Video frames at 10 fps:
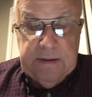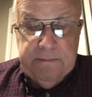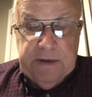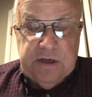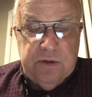
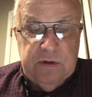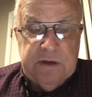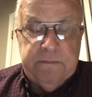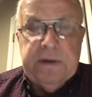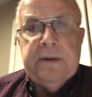beat you
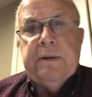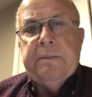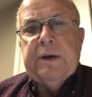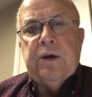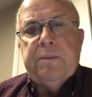and bend a
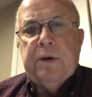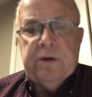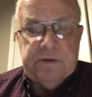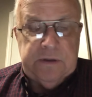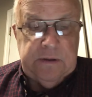bigger
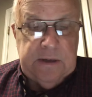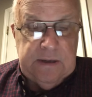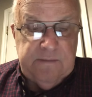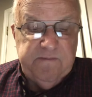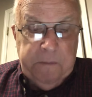person?
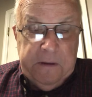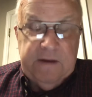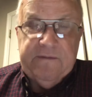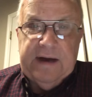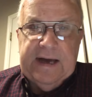
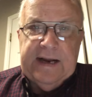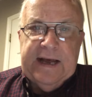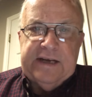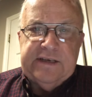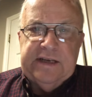If I had
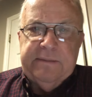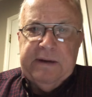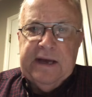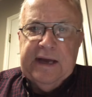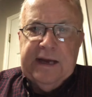acid in
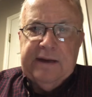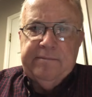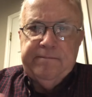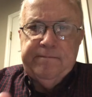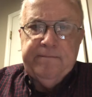my
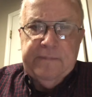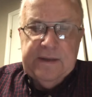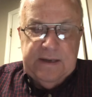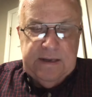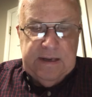hand
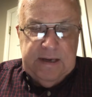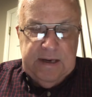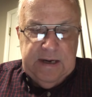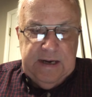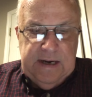
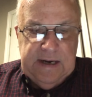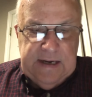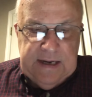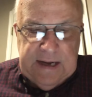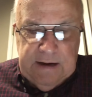
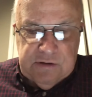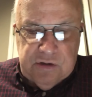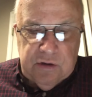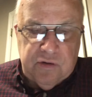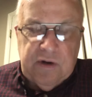and I was
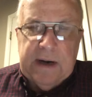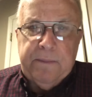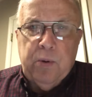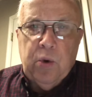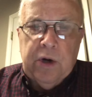going to try to
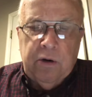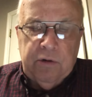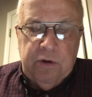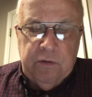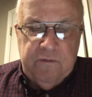pour it
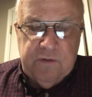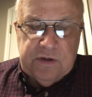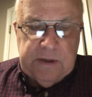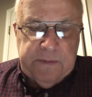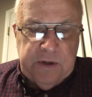on you for
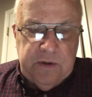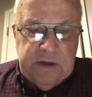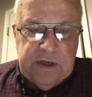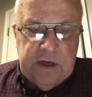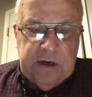something you
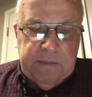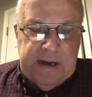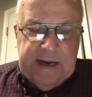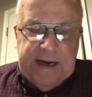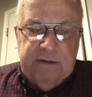had done,
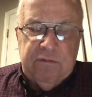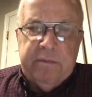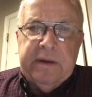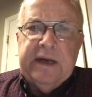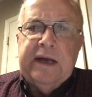my hand
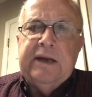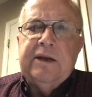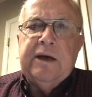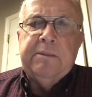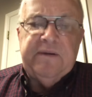would be
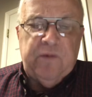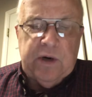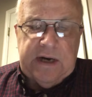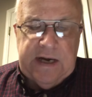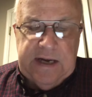eaten up
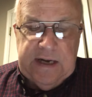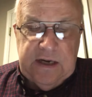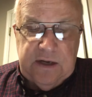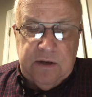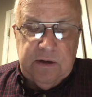before I could get
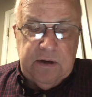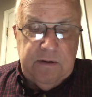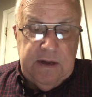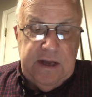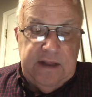it to you.
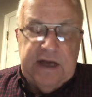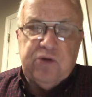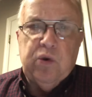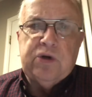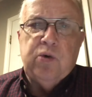
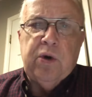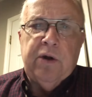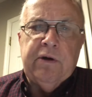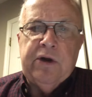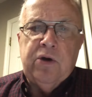That's what's going
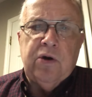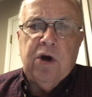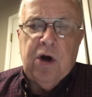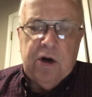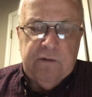on in your
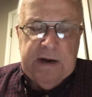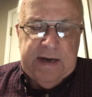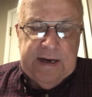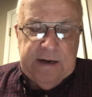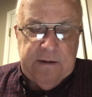heart right
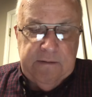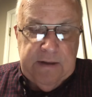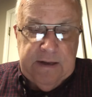now.